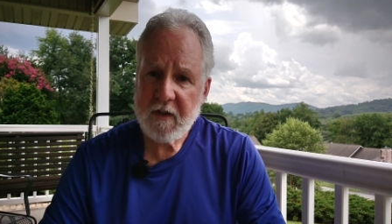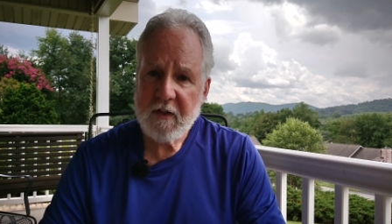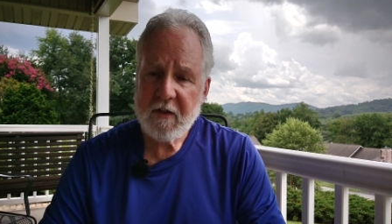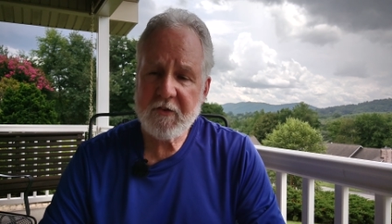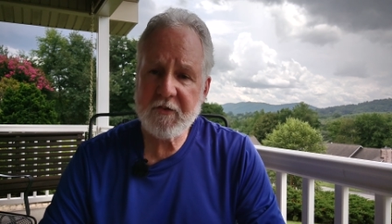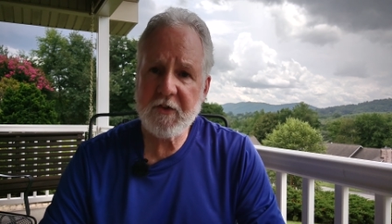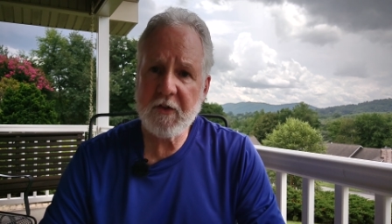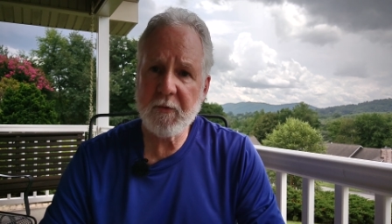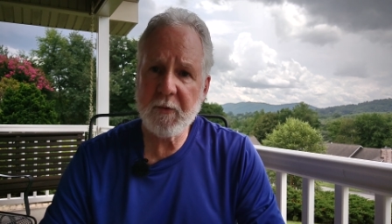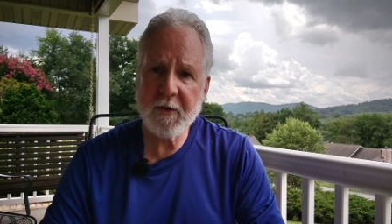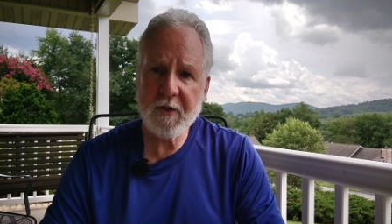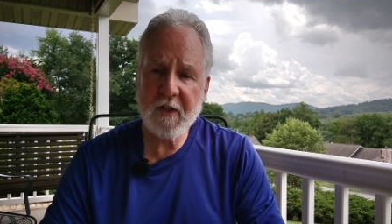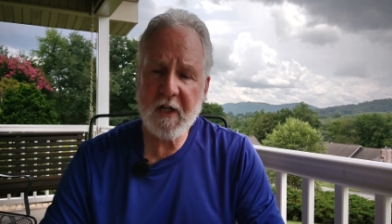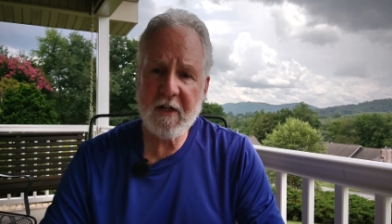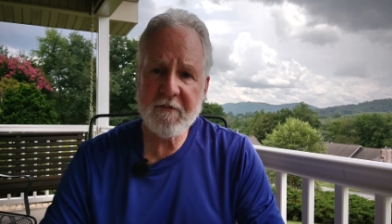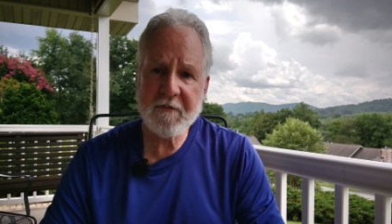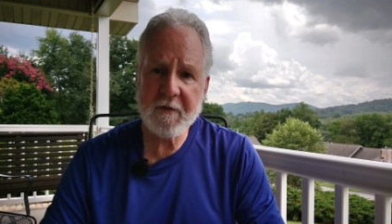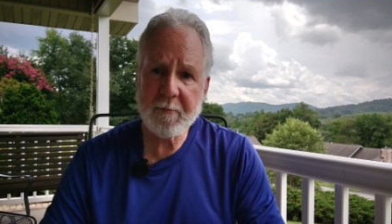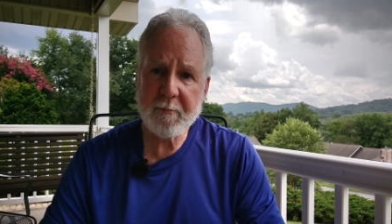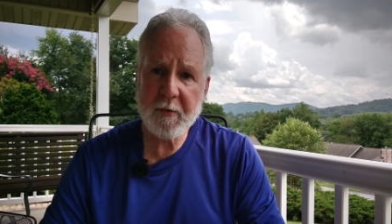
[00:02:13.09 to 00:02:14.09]
She went
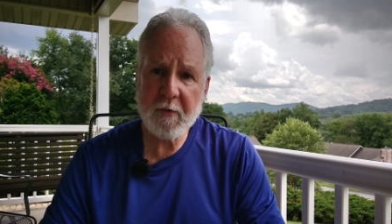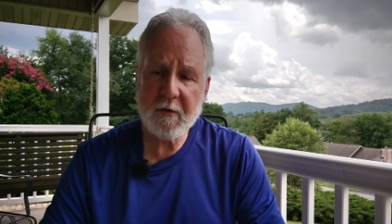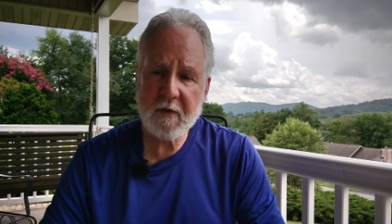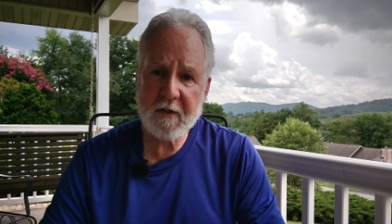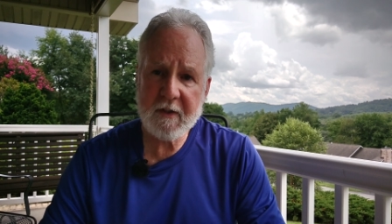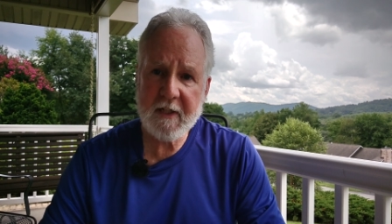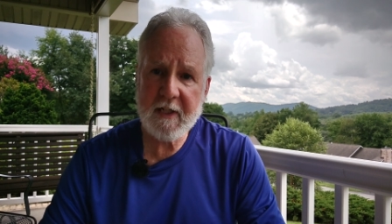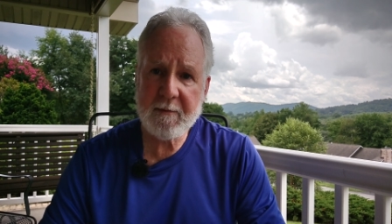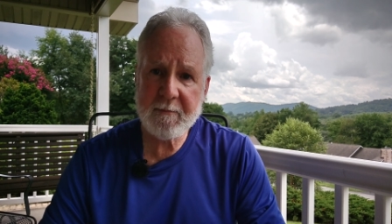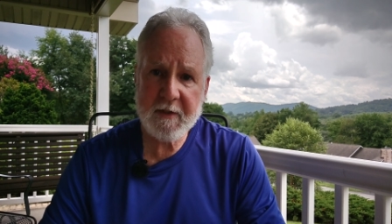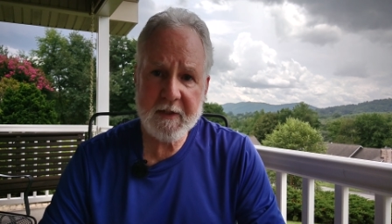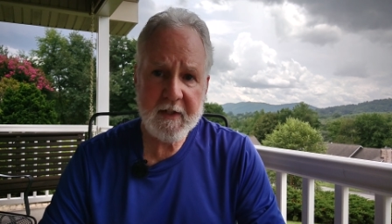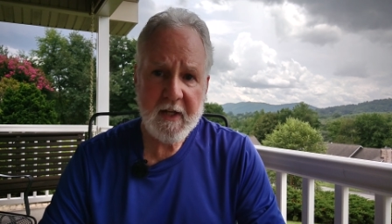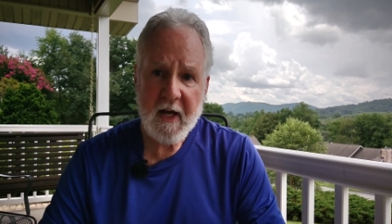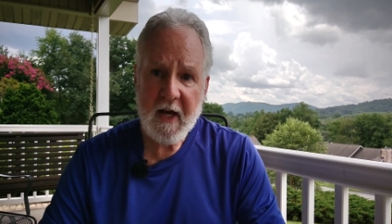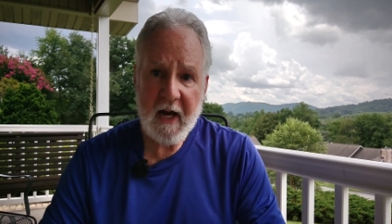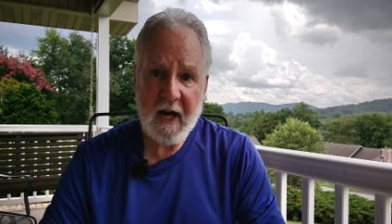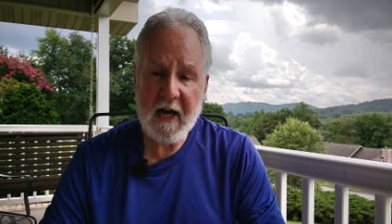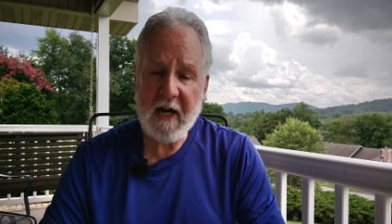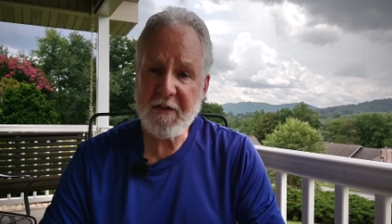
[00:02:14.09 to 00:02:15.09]
off and proclaimed that,
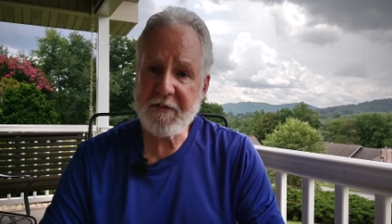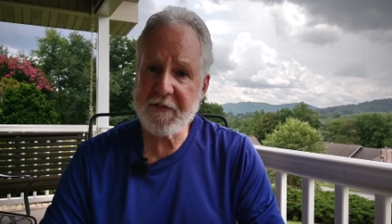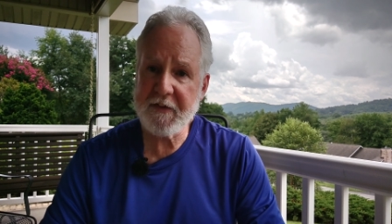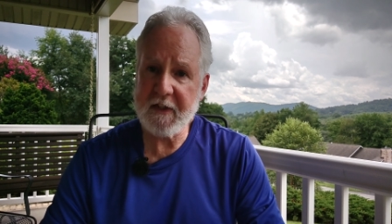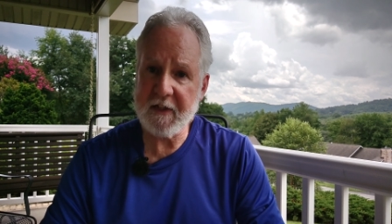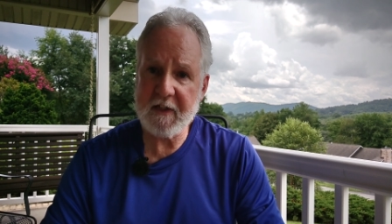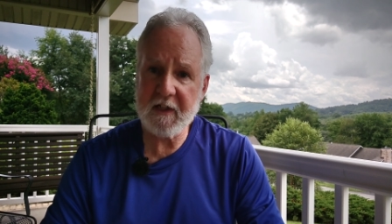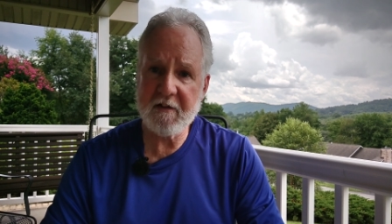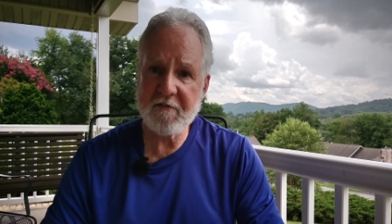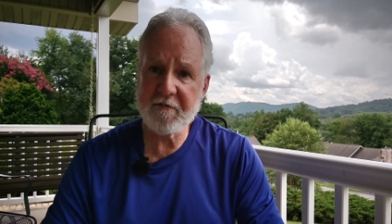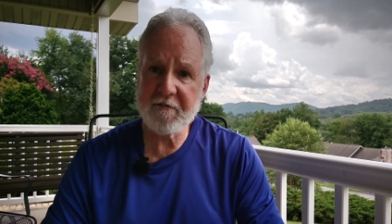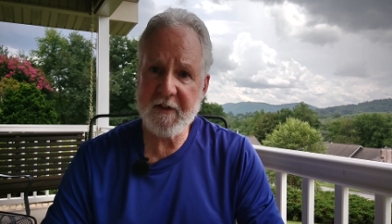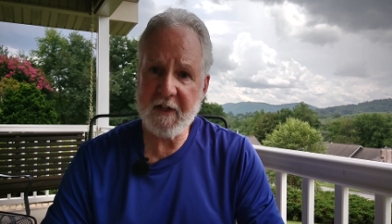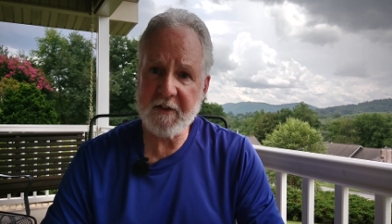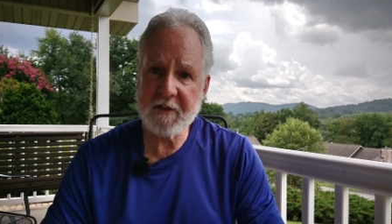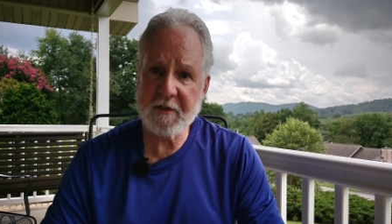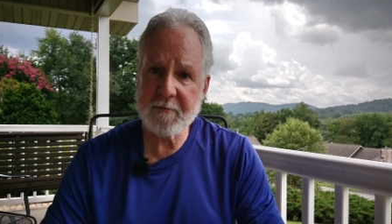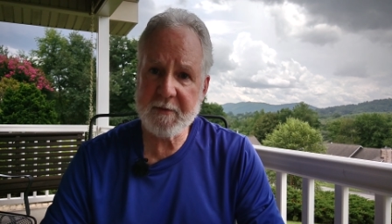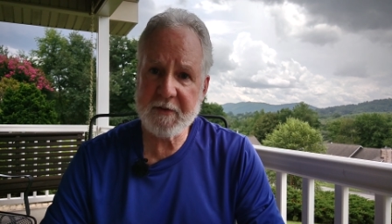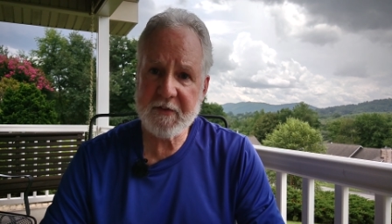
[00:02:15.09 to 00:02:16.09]
I think I
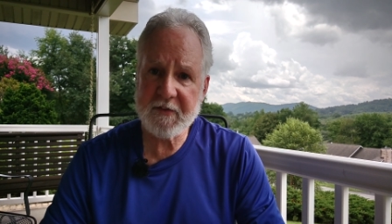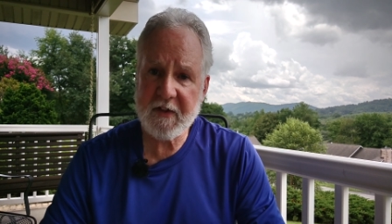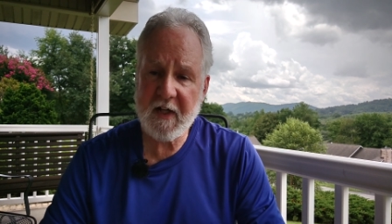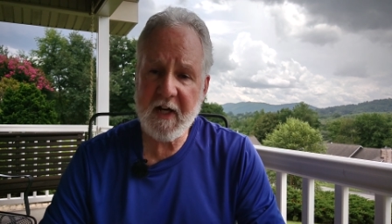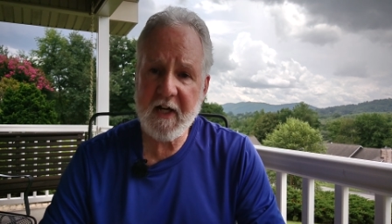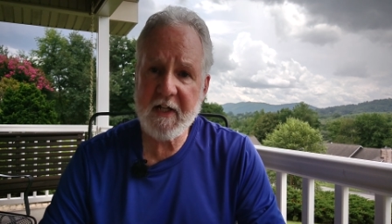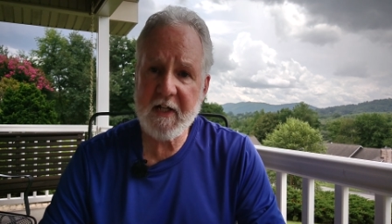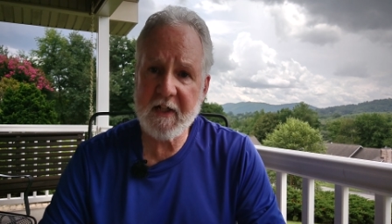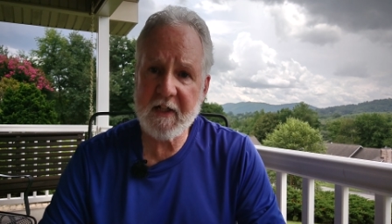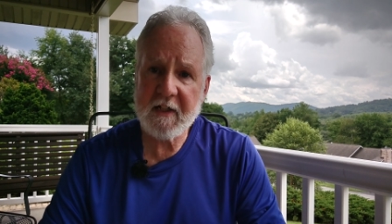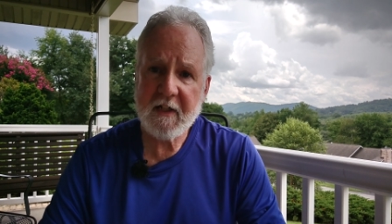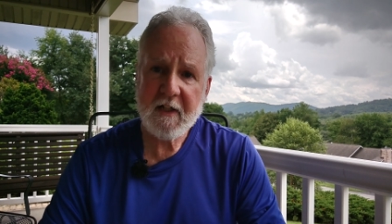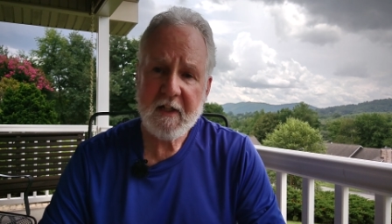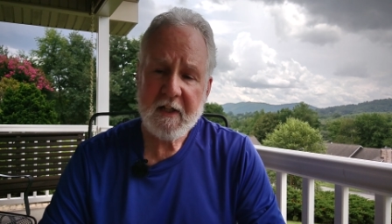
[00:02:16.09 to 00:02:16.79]
found the Messiah,